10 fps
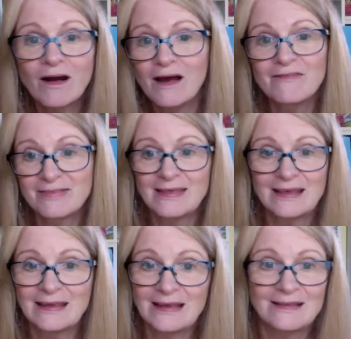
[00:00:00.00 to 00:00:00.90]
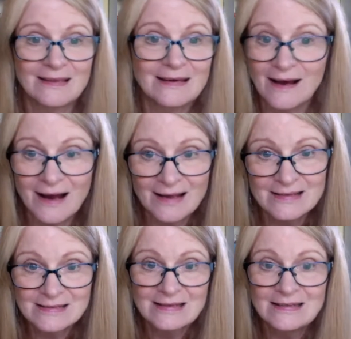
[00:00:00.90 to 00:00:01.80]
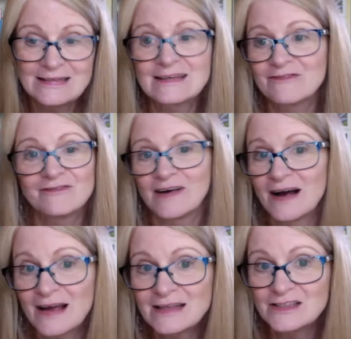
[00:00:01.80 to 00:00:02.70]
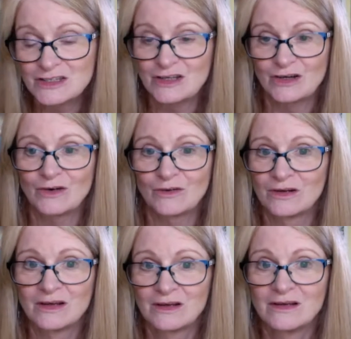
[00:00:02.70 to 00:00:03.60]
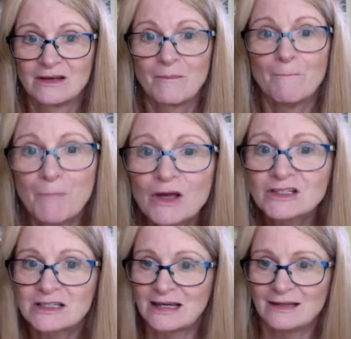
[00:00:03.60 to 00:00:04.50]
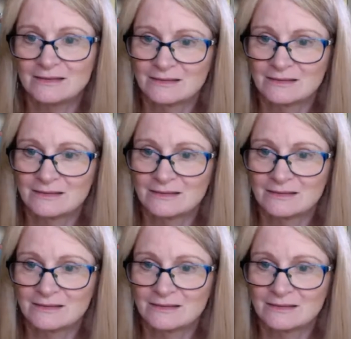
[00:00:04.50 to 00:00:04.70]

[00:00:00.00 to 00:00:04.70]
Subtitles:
of thinking that IC defines you. Bullshit.